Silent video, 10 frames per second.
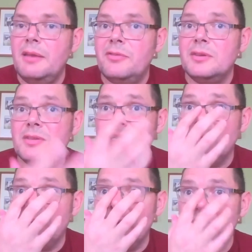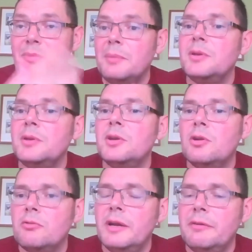even to the point of maybe
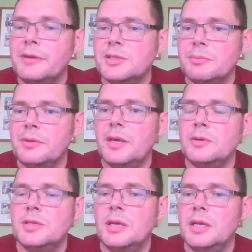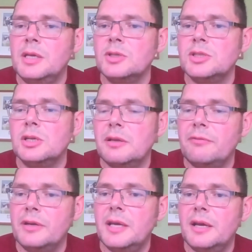not rearing some of those young
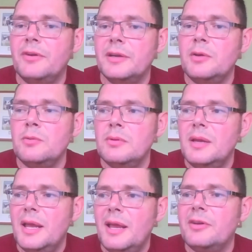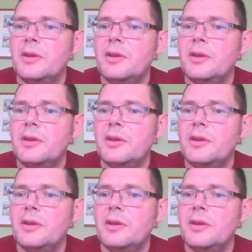stock if I don't